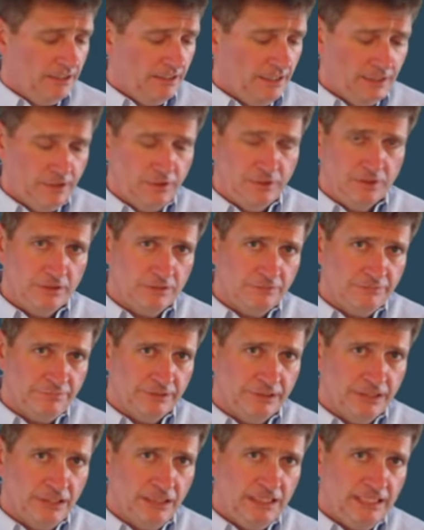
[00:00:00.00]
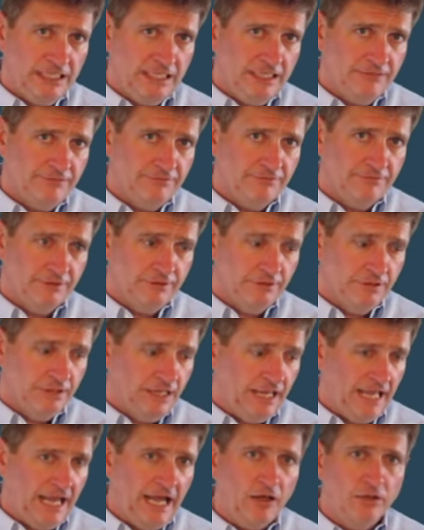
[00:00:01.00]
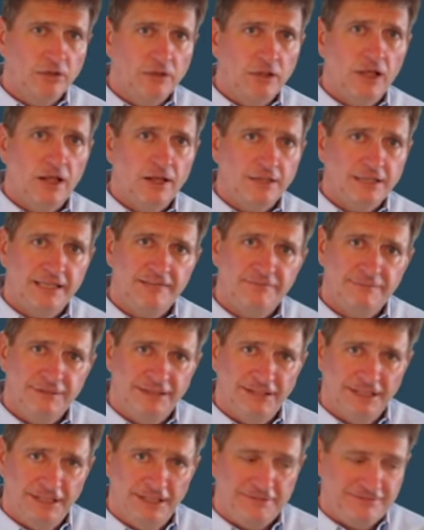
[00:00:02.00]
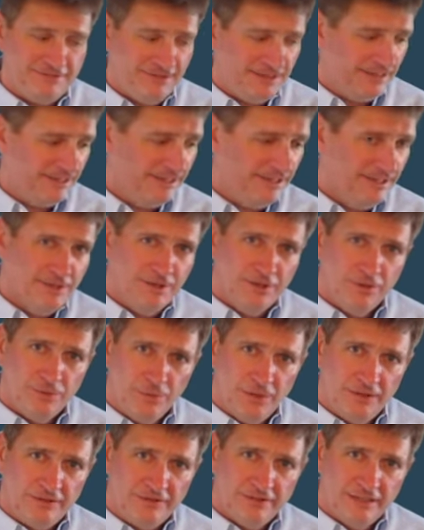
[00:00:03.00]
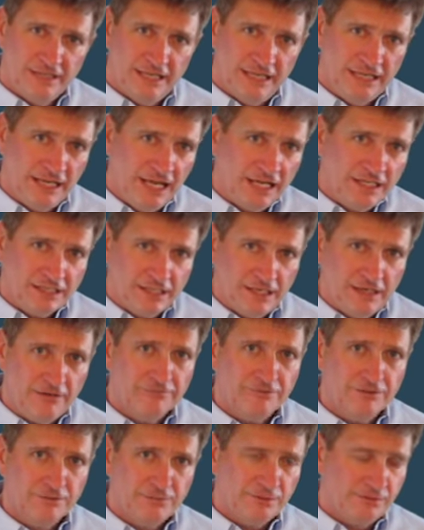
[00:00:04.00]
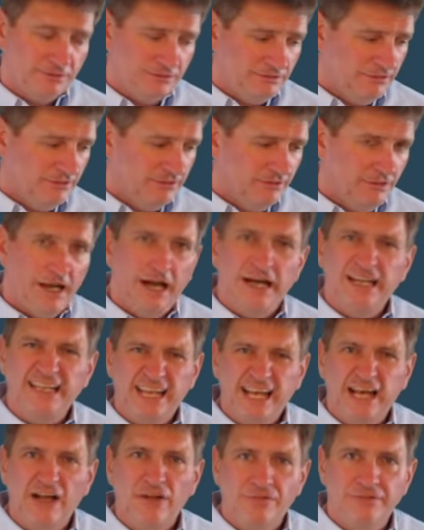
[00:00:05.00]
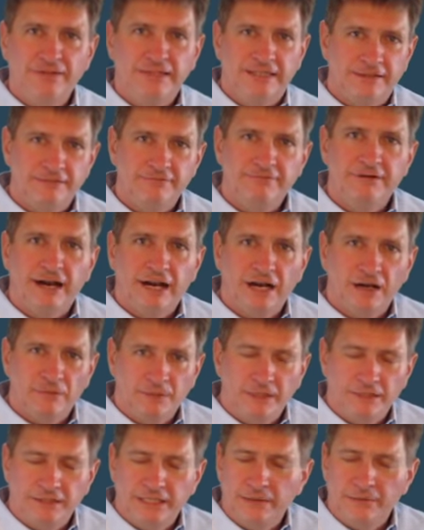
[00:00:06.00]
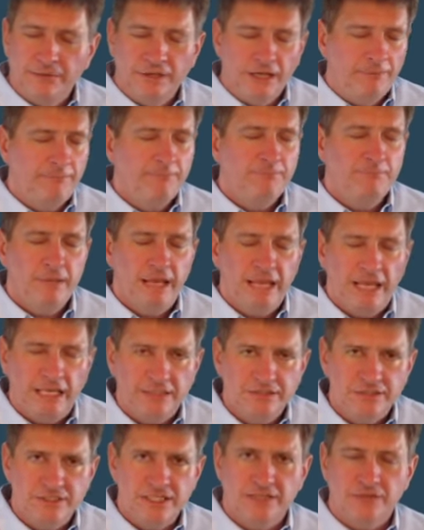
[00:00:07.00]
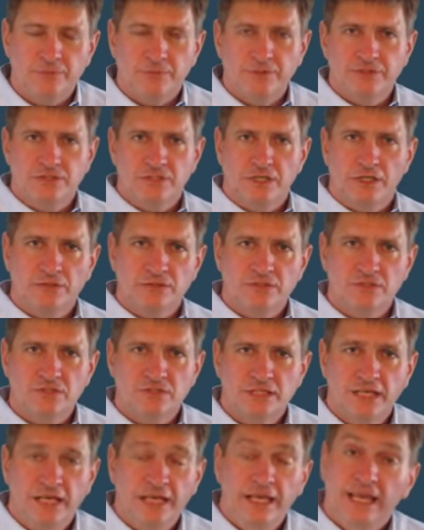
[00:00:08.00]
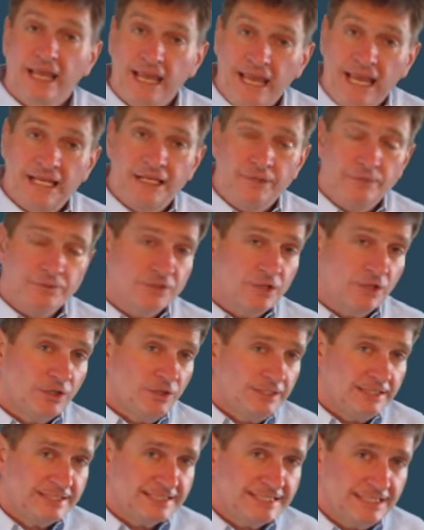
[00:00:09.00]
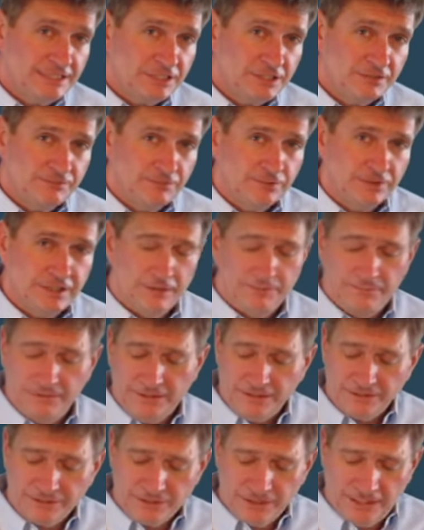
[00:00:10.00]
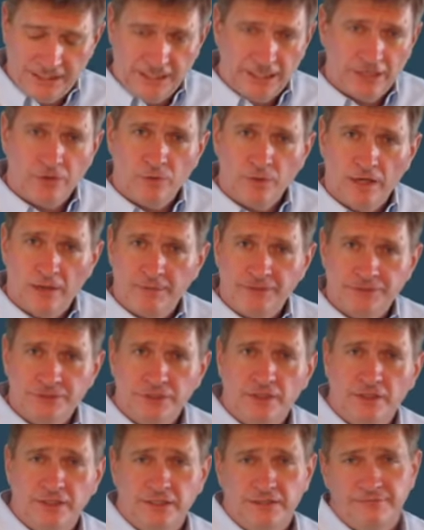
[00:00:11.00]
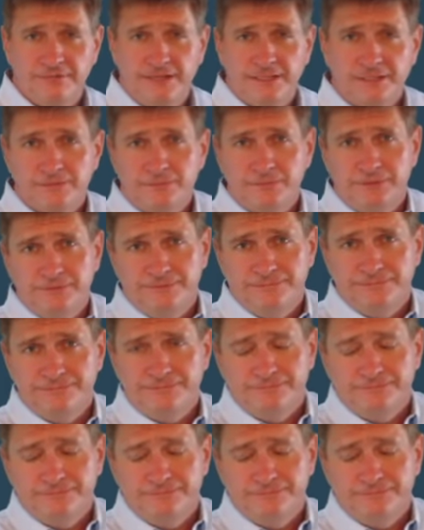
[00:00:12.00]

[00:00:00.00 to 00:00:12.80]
they couldn't believe how long they've been living with an uncomfortable, unhealthy environment. They were amazed at the results. And it was a good decision for them because they're getting a great return on the investment.